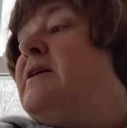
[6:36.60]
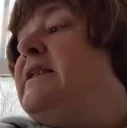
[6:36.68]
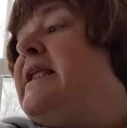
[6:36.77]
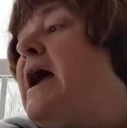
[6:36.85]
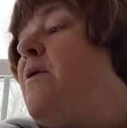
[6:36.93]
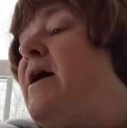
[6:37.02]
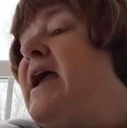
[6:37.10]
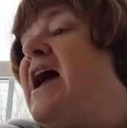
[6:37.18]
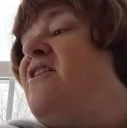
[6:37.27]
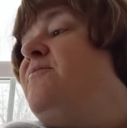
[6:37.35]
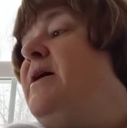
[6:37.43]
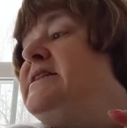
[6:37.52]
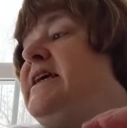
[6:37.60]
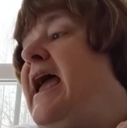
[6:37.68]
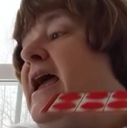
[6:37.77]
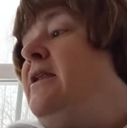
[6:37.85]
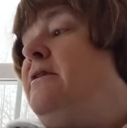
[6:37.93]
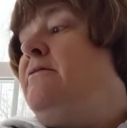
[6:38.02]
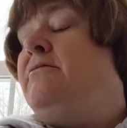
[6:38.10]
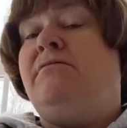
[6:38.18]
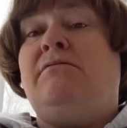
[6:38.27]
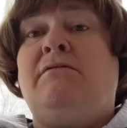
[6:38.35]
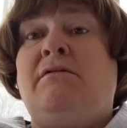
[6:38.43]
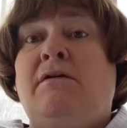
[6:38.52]
Now I have my 10.
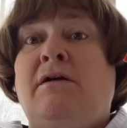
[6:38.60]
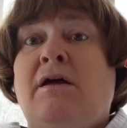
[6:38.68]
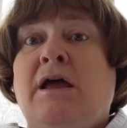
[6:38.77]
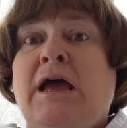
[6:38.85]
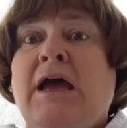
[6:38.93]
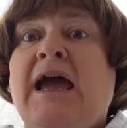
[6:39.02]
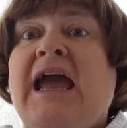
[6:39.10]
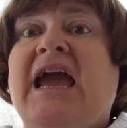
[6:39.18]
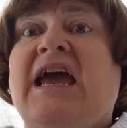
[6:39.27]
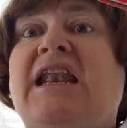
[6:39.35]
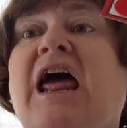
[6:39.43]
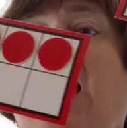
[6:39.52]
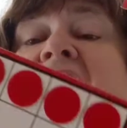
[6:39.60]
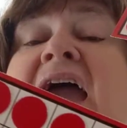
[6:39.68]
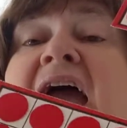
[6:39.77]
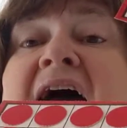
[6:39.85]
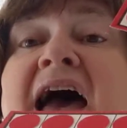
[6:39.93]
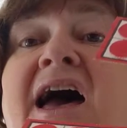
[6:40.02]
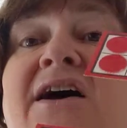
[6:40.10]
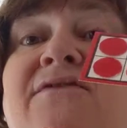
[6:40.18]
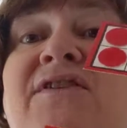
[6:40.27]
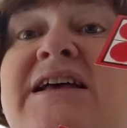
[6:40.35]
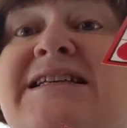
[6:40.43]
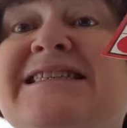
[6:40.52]
And I
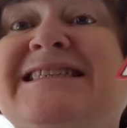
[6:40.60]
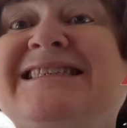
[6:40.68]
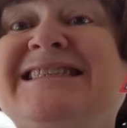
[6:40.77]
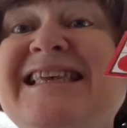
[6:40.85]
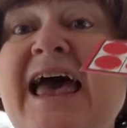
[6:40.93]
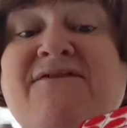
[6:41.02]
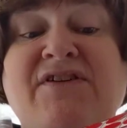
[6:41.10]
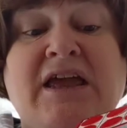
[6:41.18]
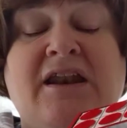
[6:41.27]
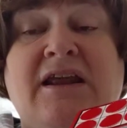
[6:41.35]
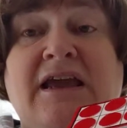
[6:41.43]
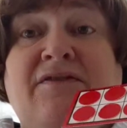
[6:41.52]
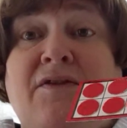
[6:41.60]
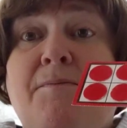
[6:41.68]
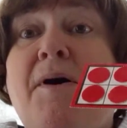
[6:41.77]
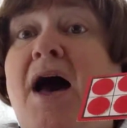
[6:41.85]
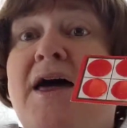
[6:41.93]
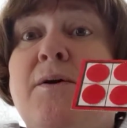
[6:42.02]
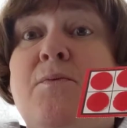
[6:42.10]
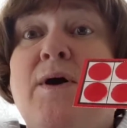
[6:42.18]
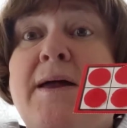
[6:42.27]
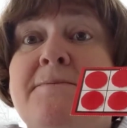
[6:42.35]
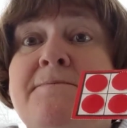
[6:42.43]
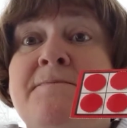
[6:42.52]
have 7 in the bottom
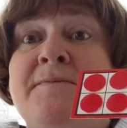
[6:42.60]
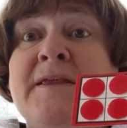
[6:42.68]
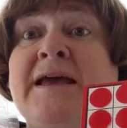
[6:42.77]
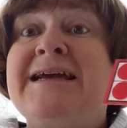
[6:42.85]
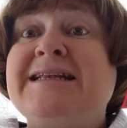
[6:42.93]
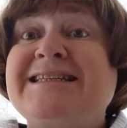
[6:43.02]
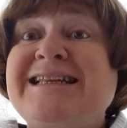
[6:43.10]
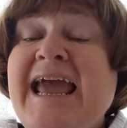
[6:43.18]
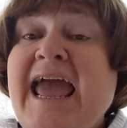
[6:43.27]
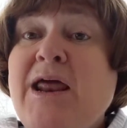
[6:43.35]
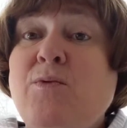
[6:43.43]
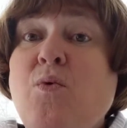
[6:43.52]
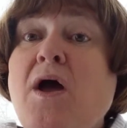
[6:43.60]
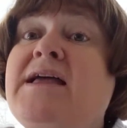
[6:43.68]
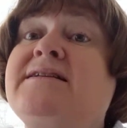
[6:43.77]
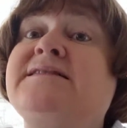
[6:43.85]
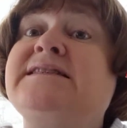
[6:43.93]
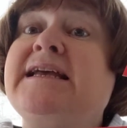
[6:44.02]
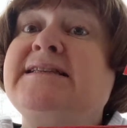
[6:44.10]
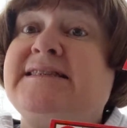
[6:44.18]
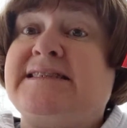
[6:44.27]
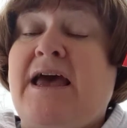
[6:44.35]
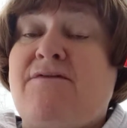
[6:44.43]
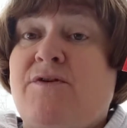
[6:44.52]
one. 10 ones and
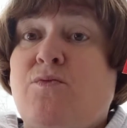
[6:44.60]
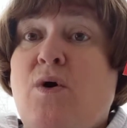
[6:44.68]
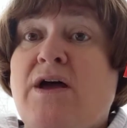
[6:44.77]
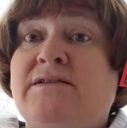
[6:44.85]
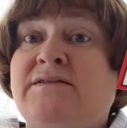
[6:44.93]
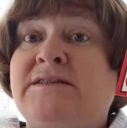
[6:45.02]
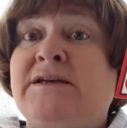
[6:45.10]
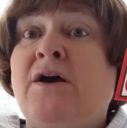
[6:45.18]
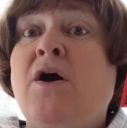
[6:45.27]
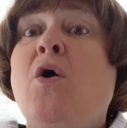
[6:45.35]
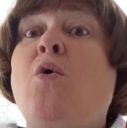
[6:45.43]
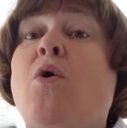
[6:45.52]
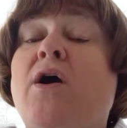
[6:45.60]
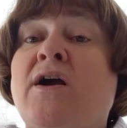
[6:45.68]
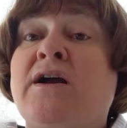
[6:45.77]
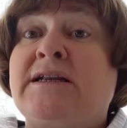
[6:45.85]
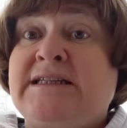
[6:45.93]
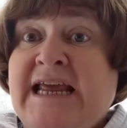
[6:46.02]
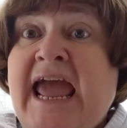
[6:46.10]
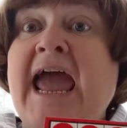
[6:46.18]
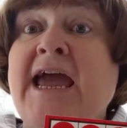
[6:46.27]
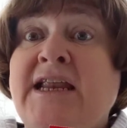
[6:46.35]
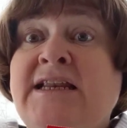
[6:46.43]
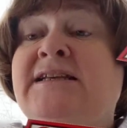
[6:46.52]
7 ones. Or
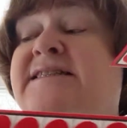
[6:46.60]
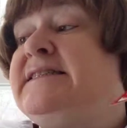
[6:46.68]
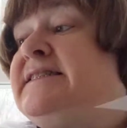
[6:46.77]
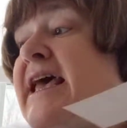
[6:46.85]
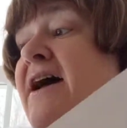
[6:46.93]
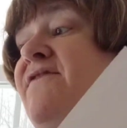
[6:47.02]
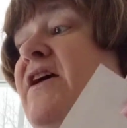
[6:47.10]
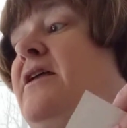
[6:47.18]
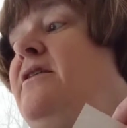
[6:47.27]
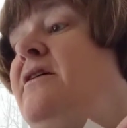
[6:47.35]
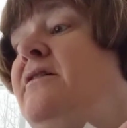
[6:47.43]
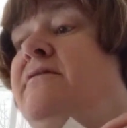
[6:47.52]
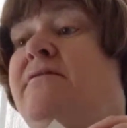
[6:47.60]
10, 7.